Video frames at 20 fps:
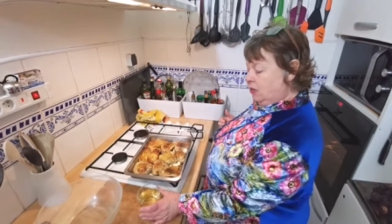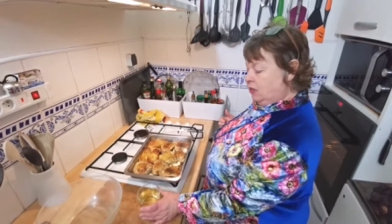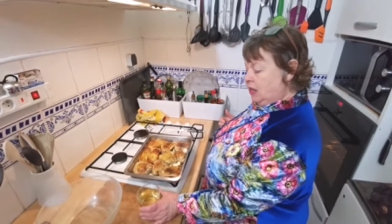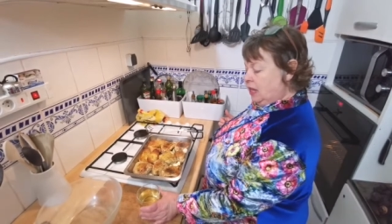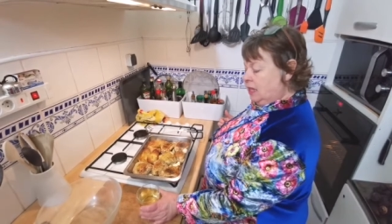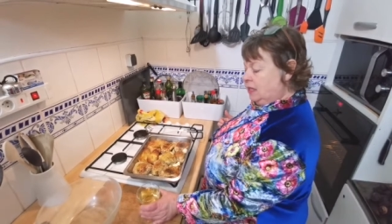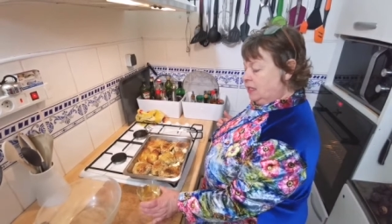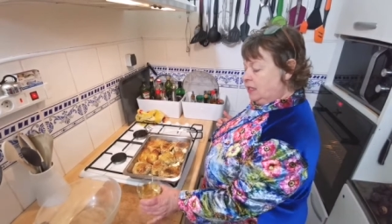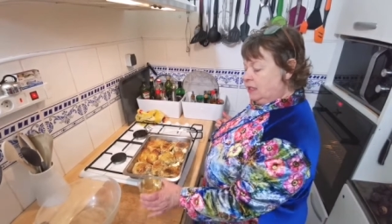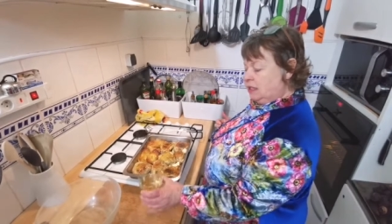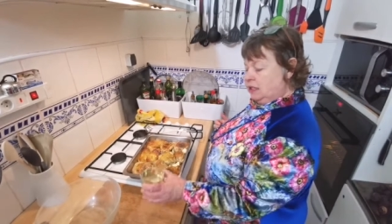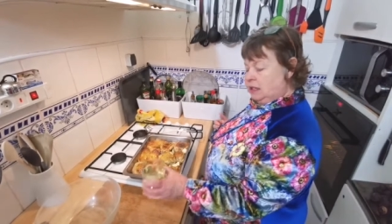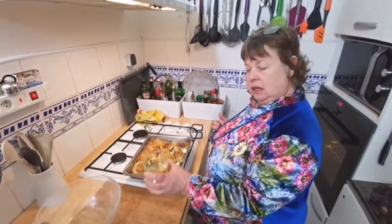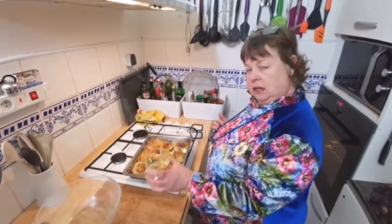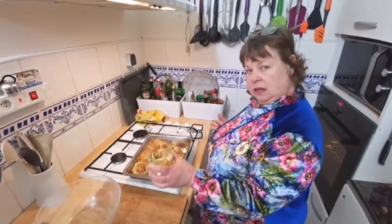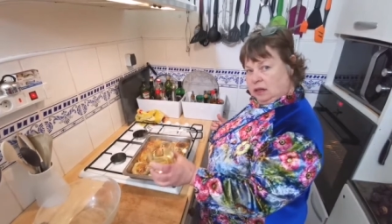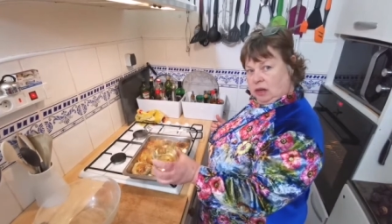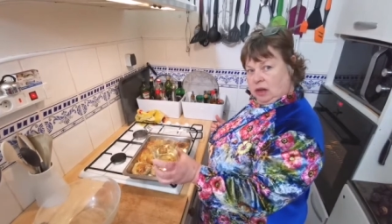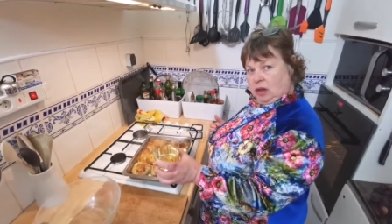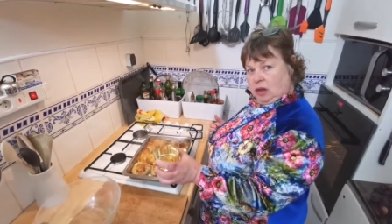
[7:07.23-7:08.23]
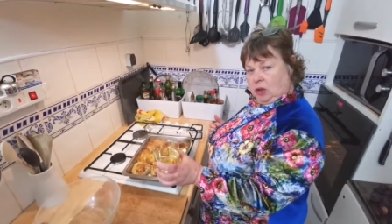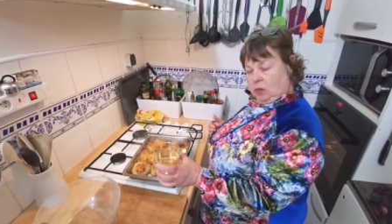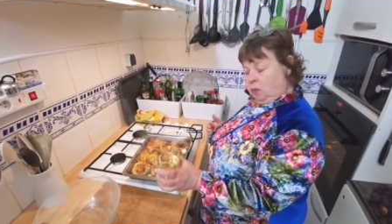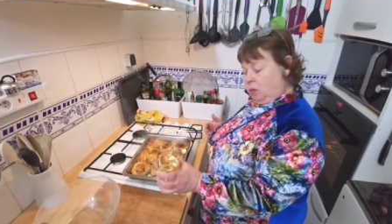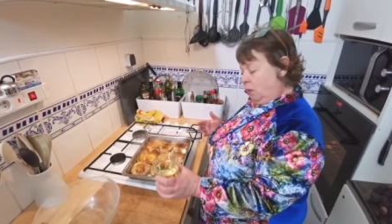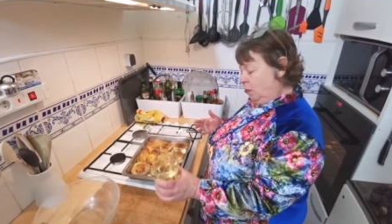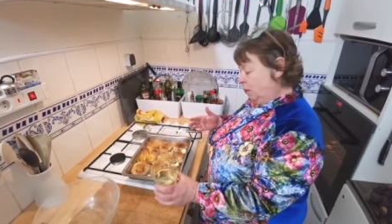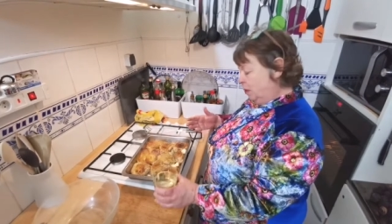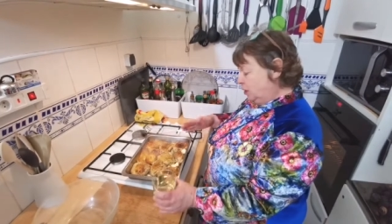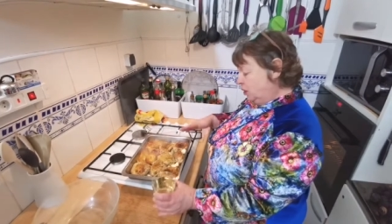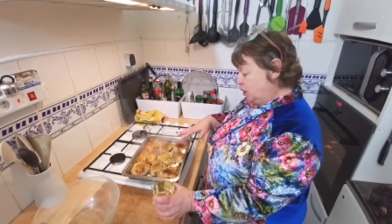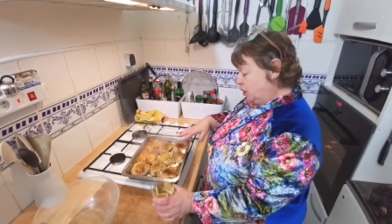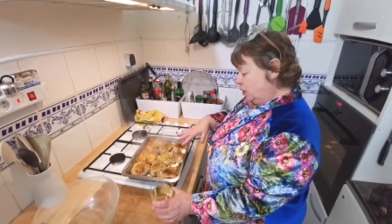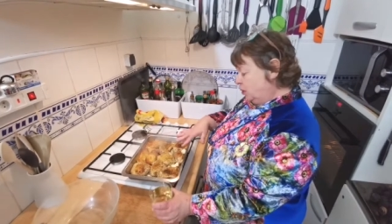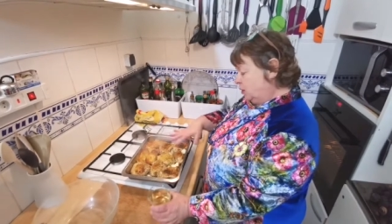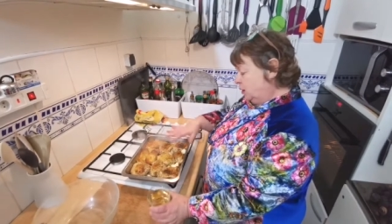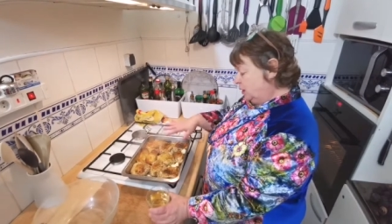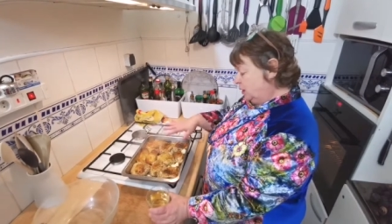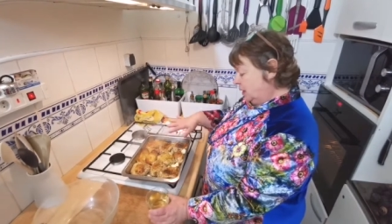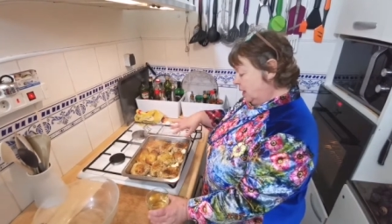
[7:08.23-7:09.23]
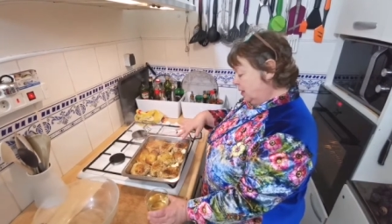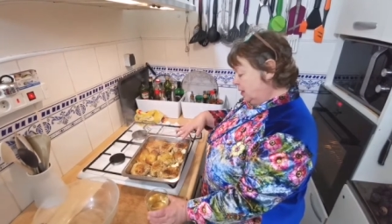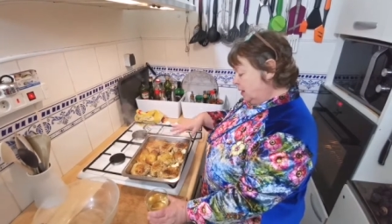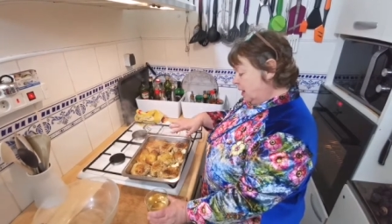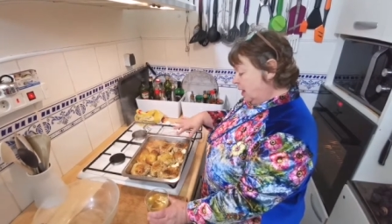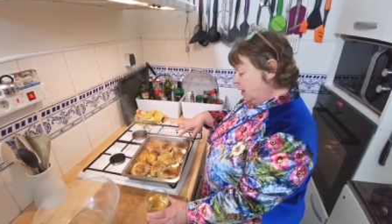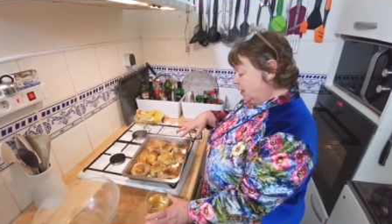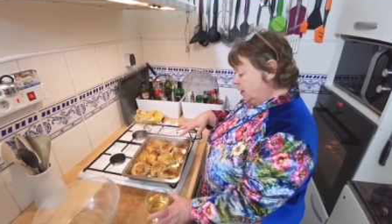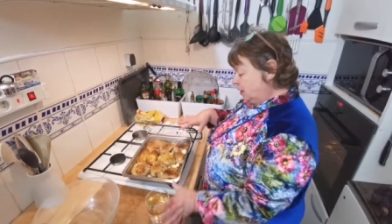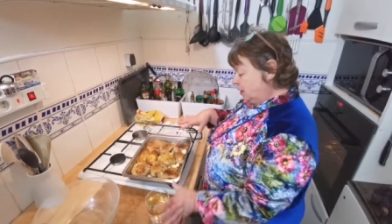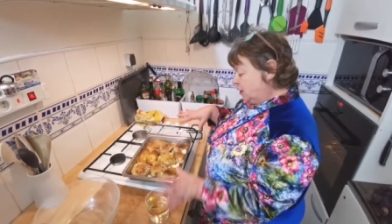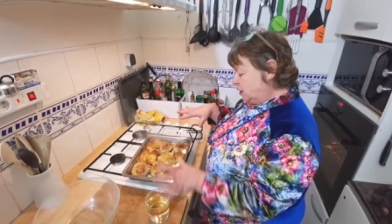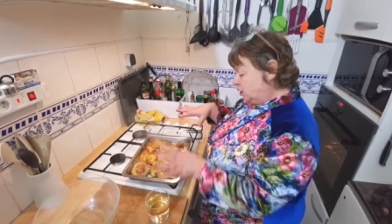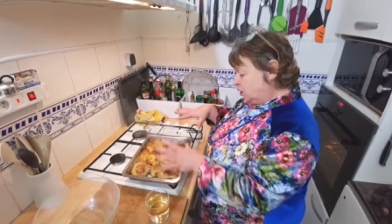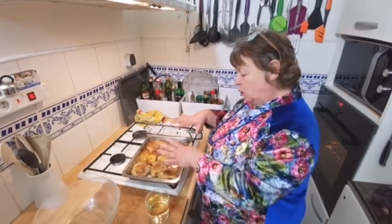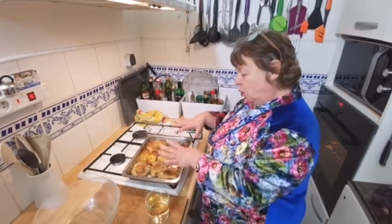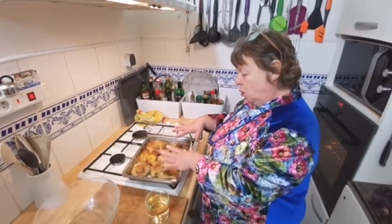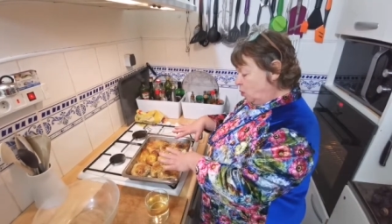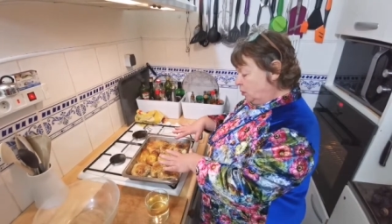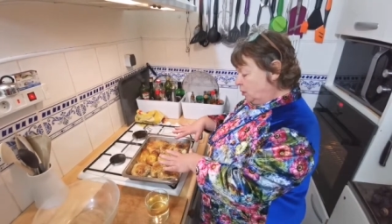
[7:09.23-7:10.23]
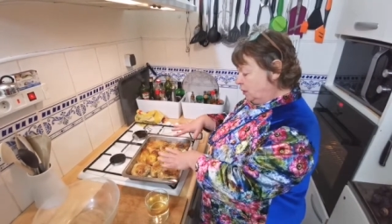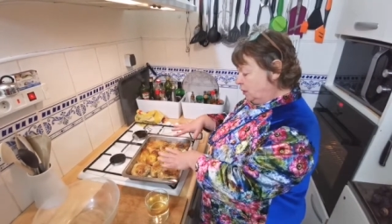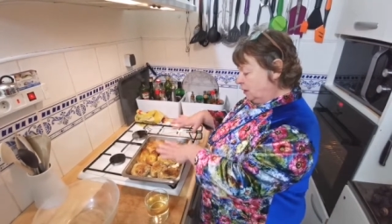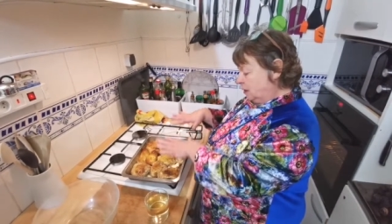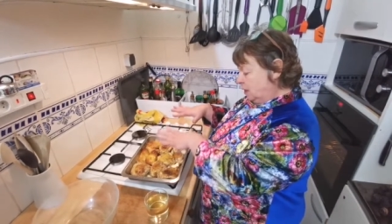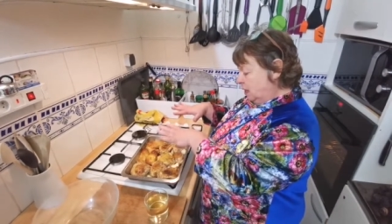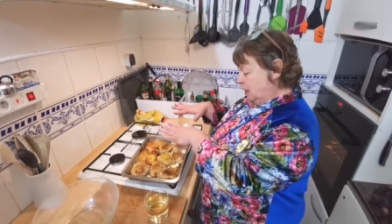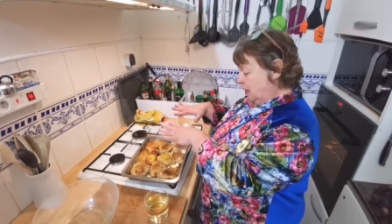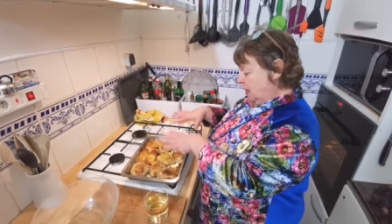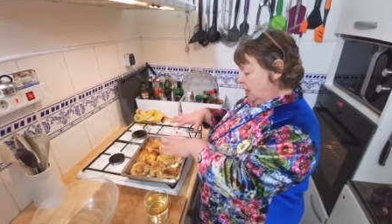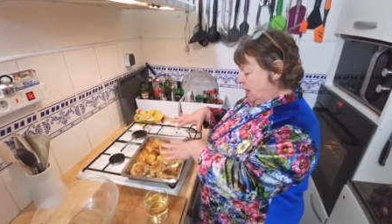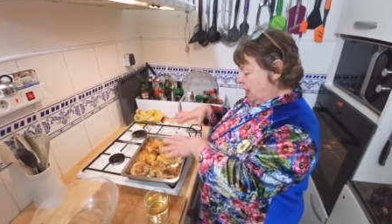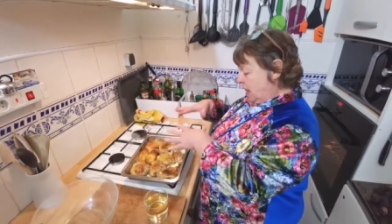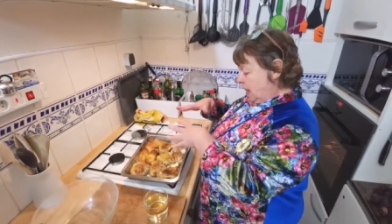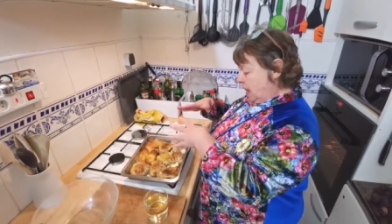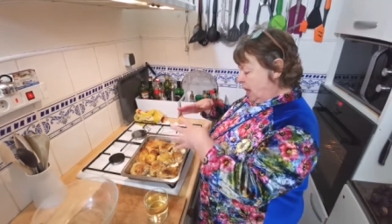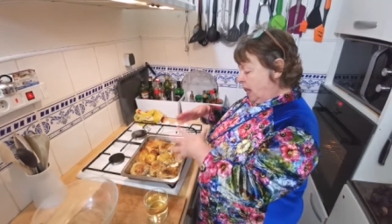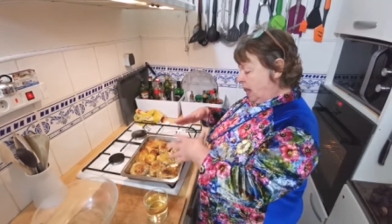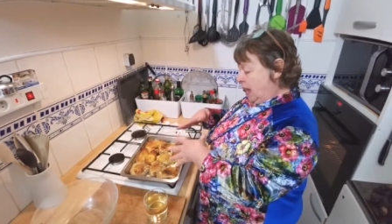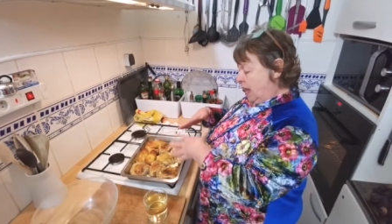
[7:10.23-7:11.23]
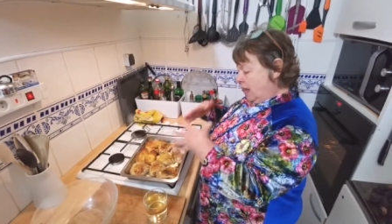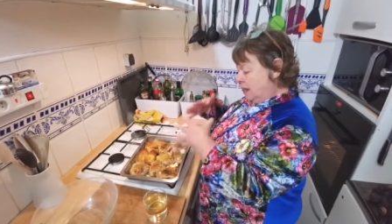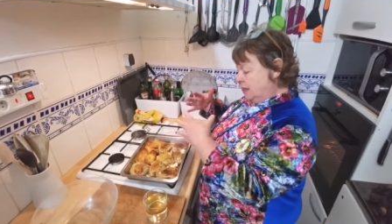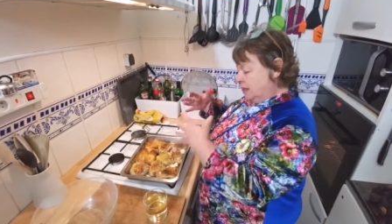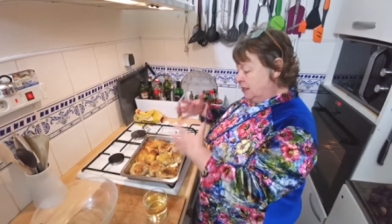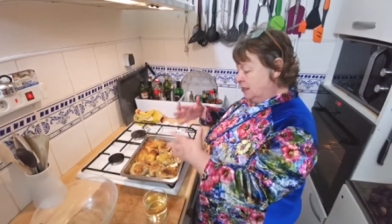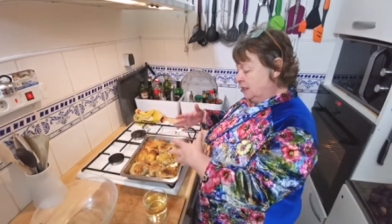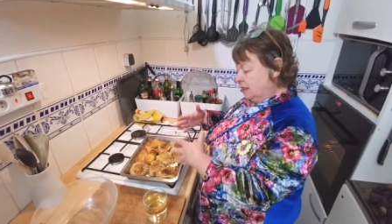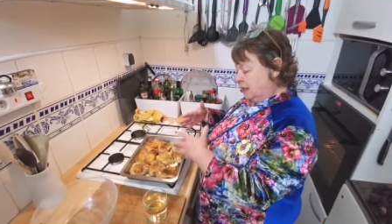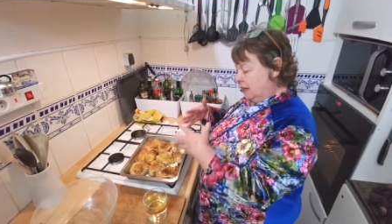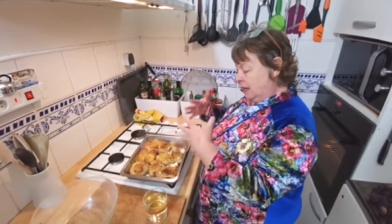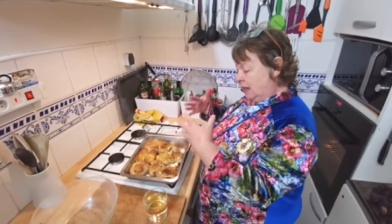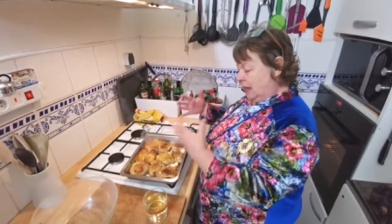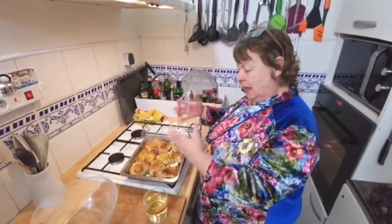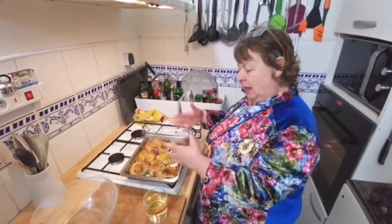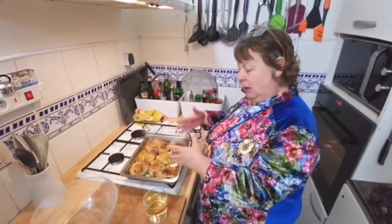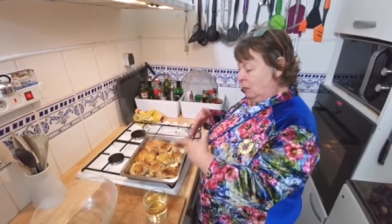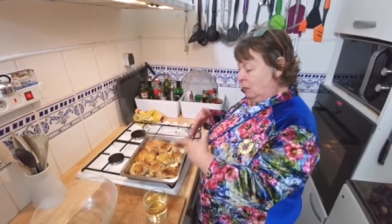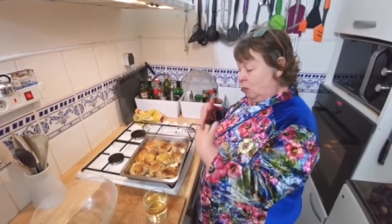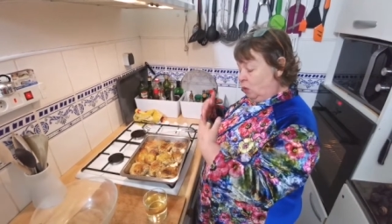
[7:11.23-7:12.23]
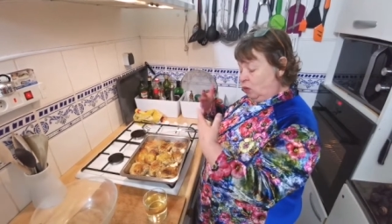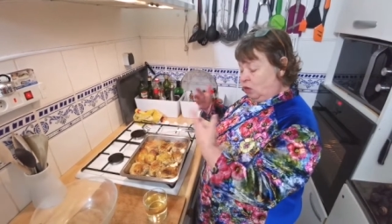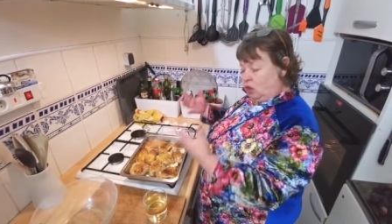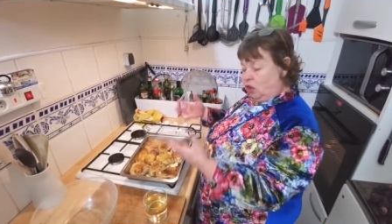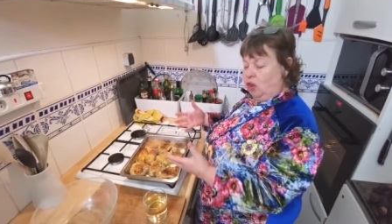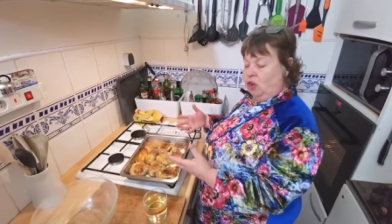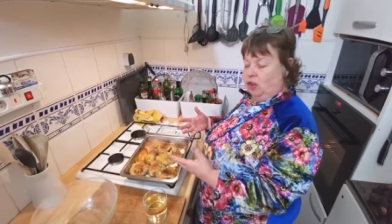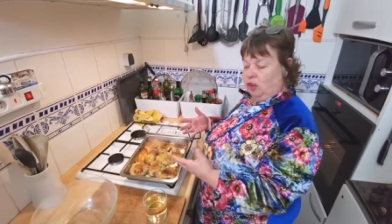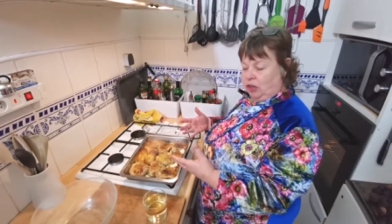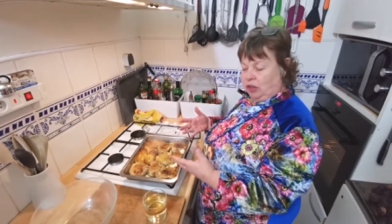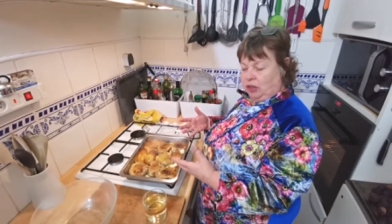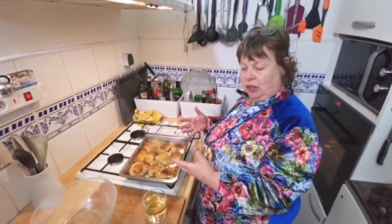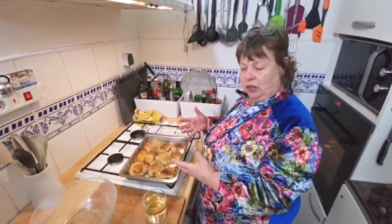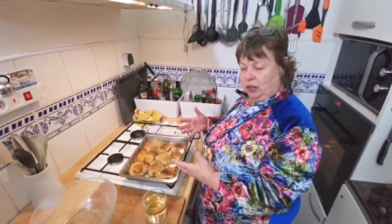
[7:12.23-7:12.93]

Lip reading: this will produce a nice sauce, and it will cook,